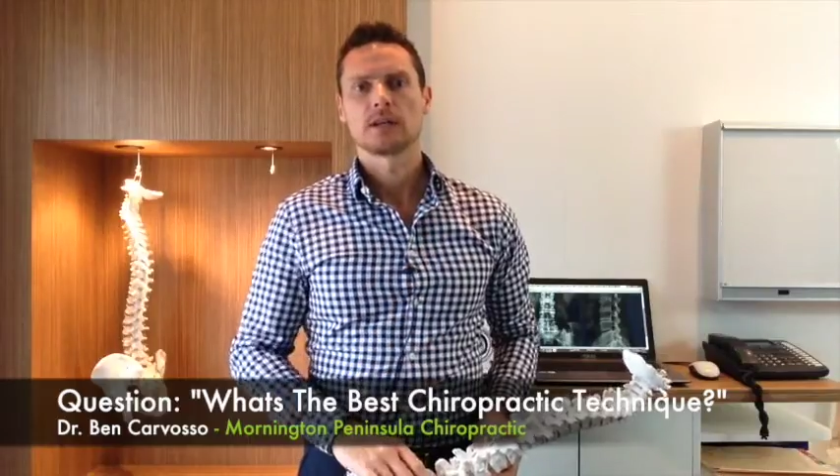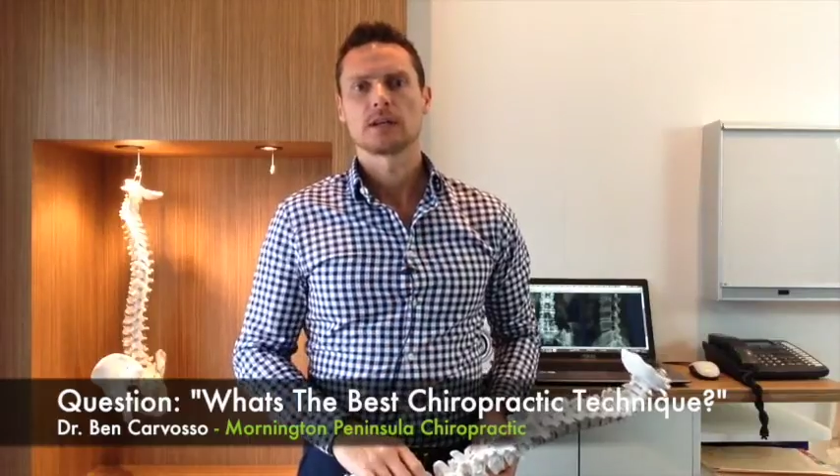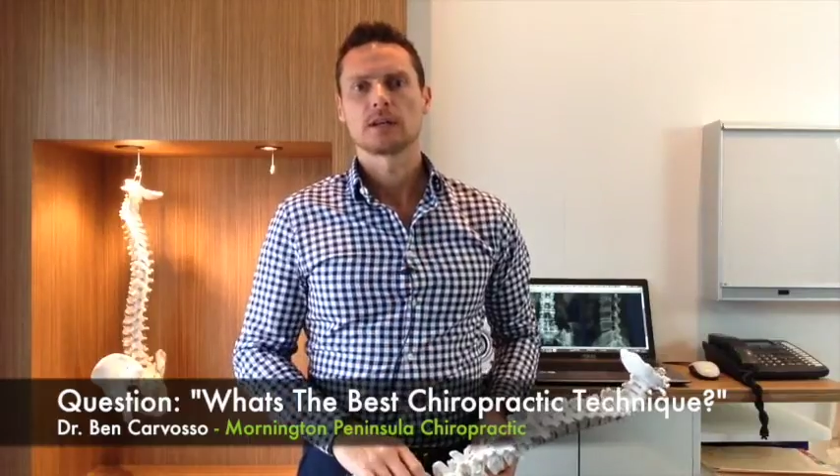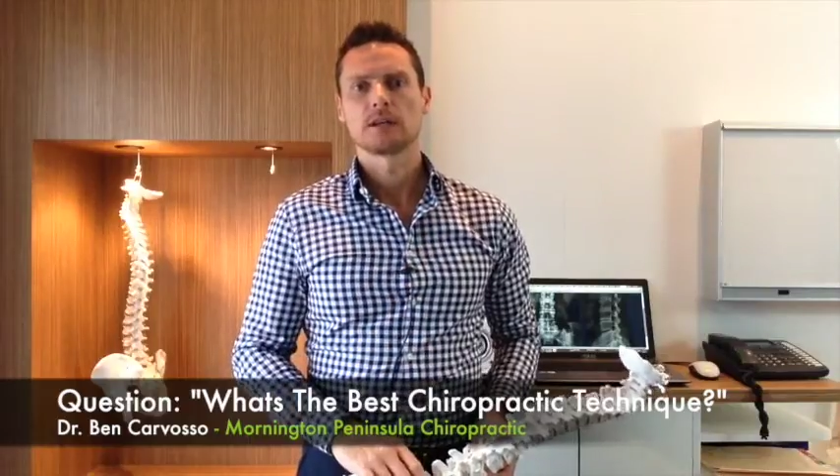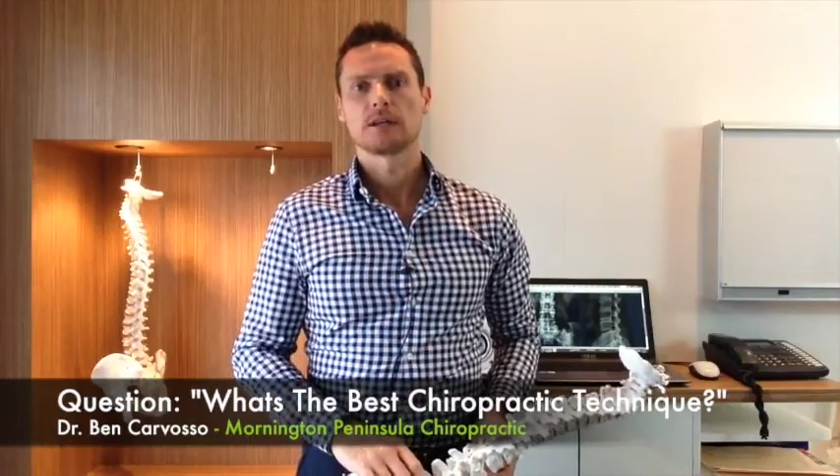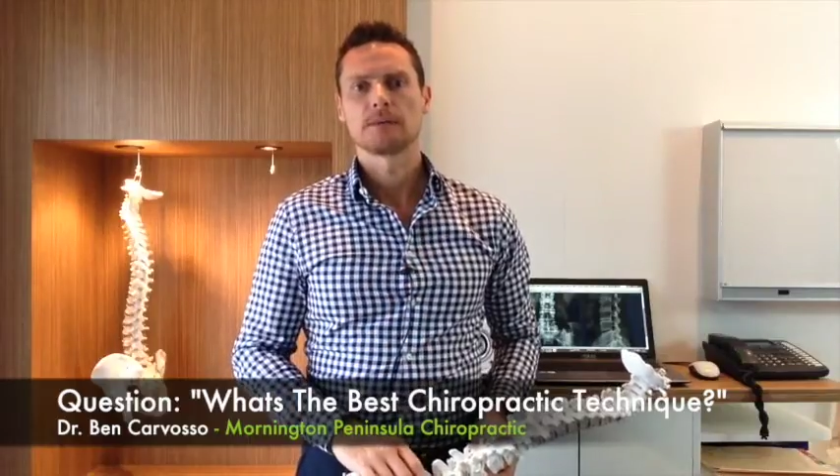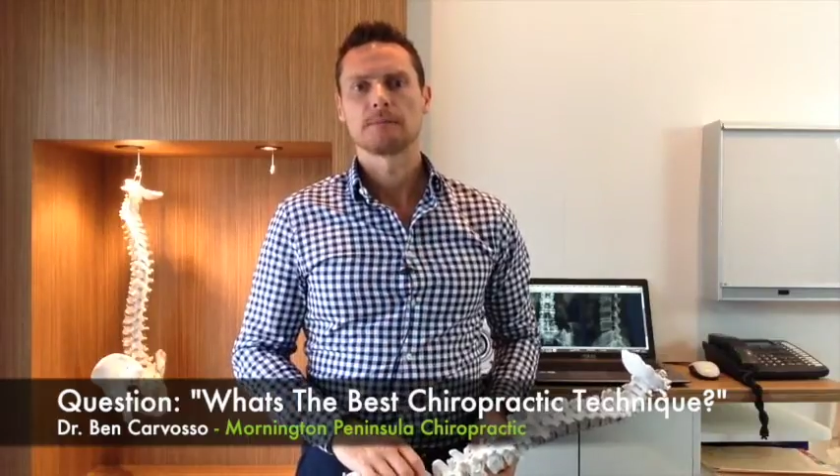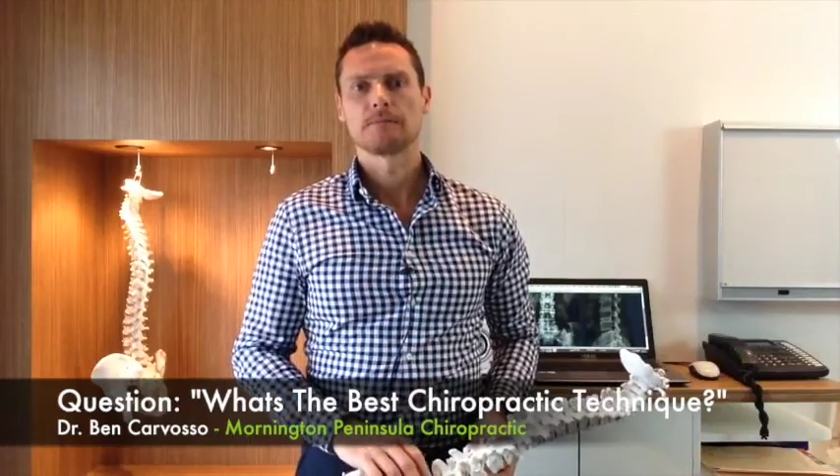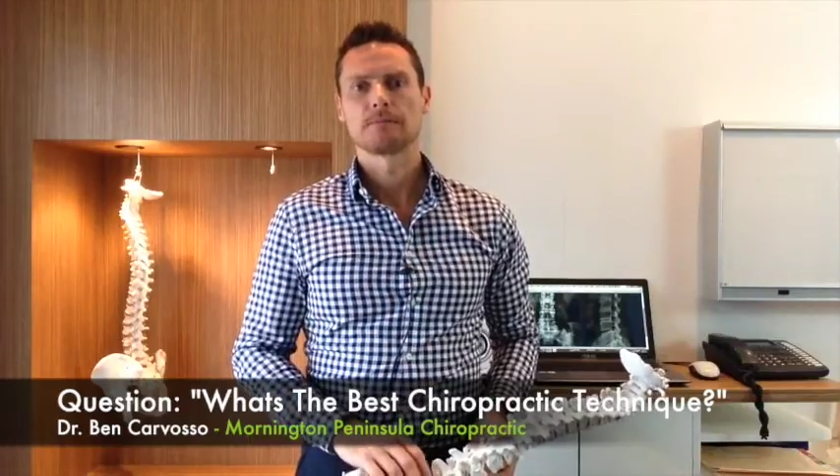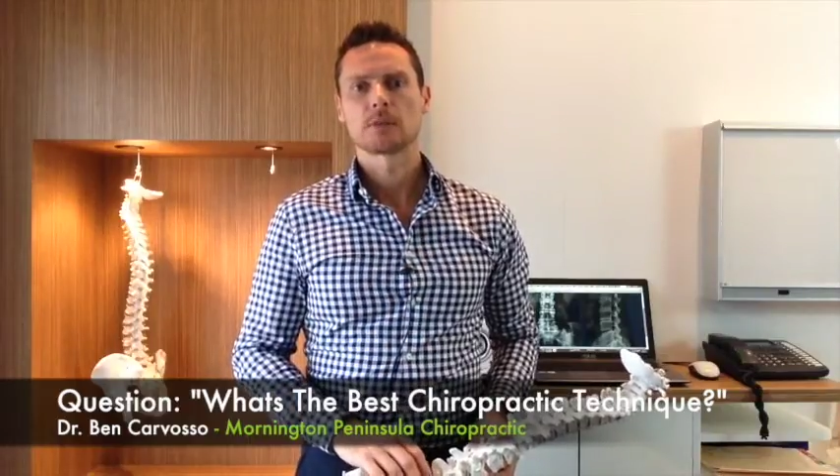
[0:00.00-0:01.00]

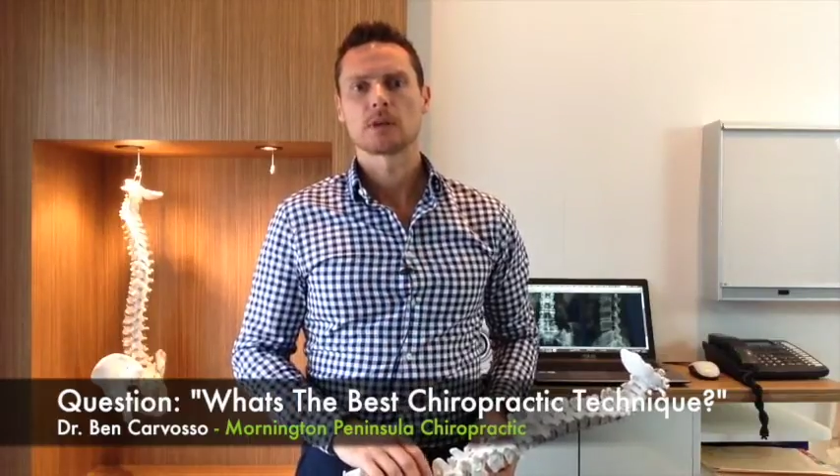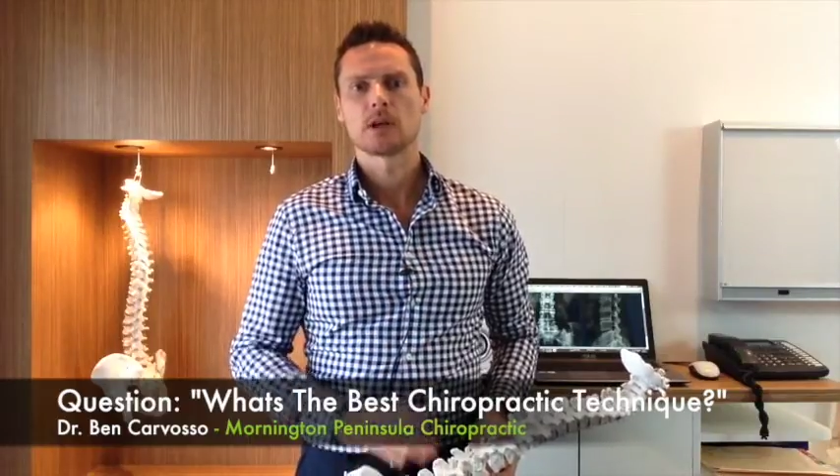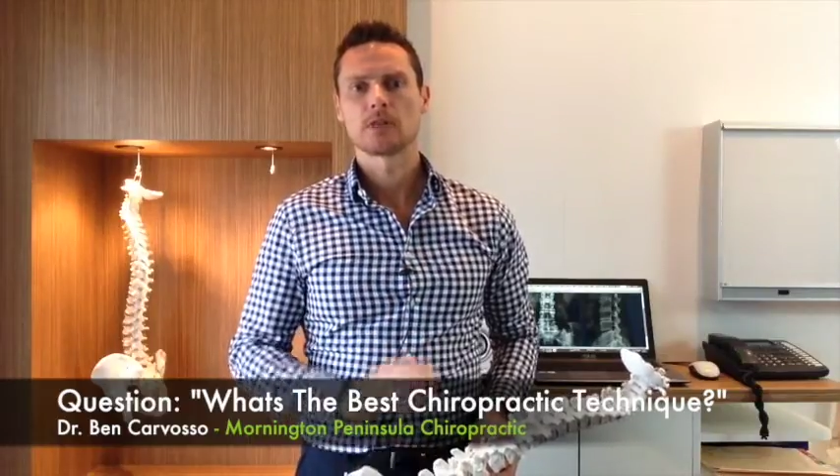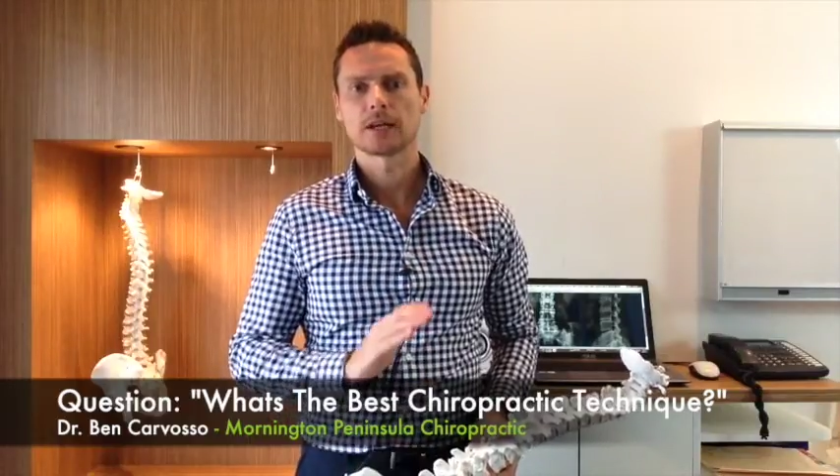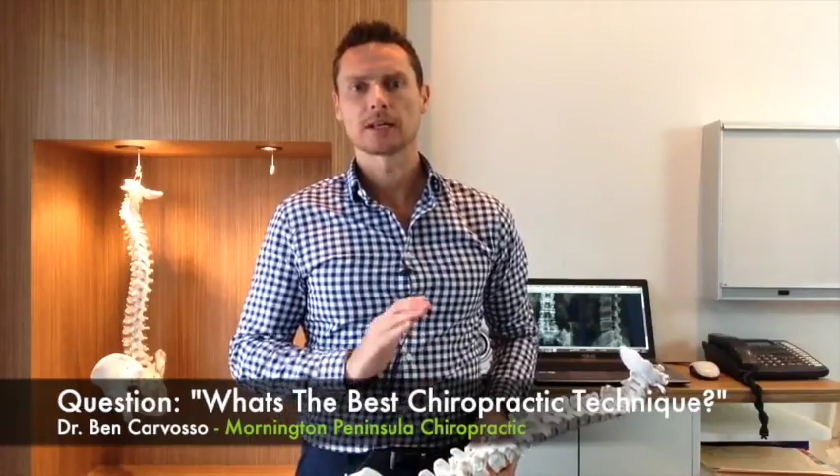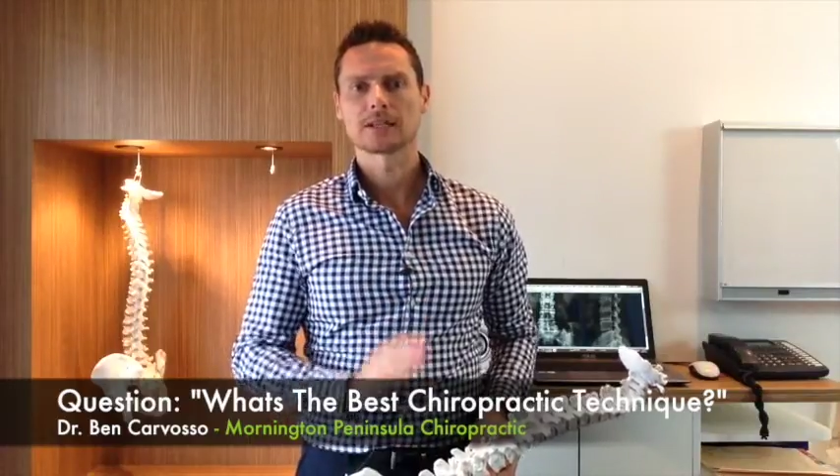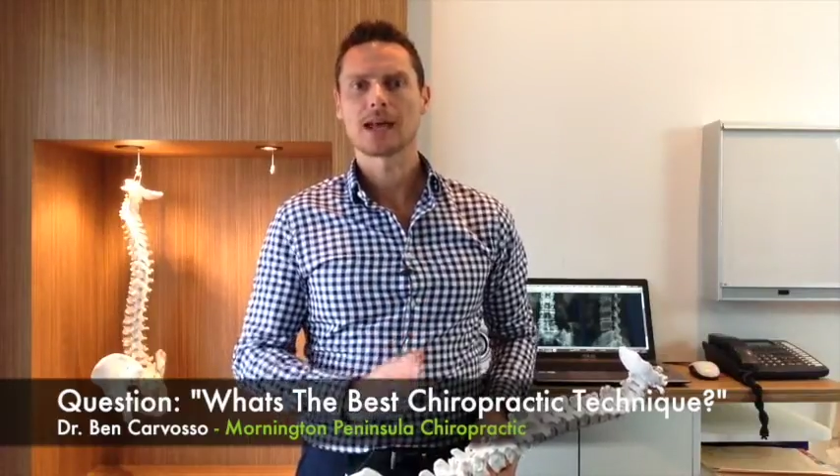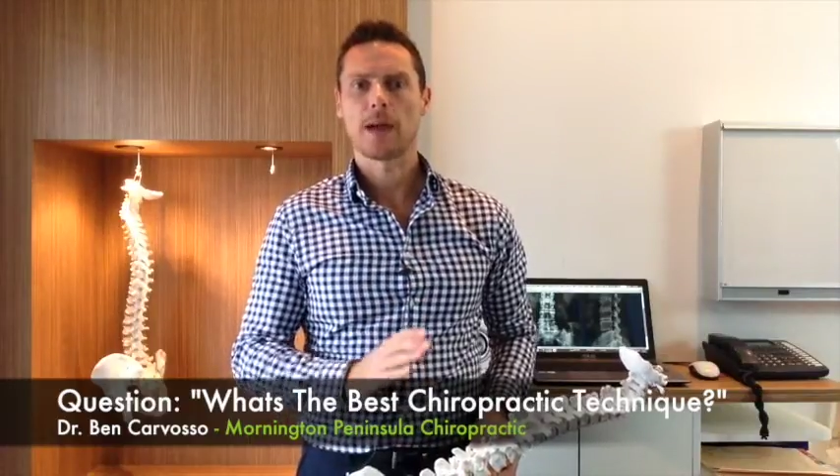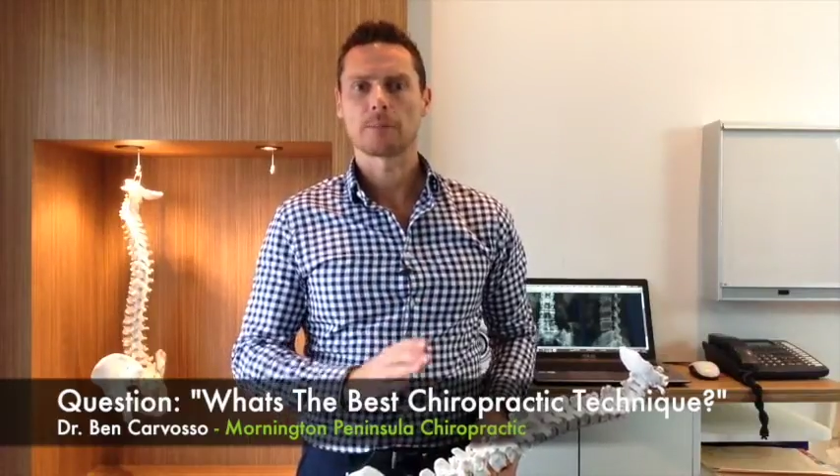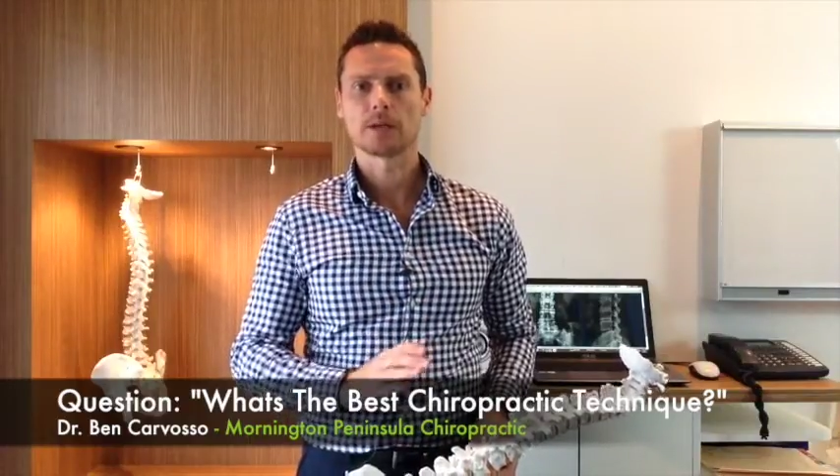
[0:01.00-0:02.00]
kind of like a
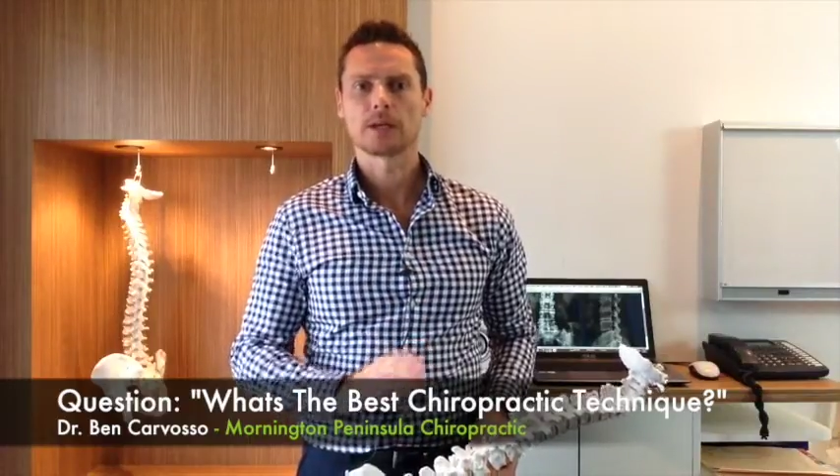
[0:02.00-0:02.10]
tap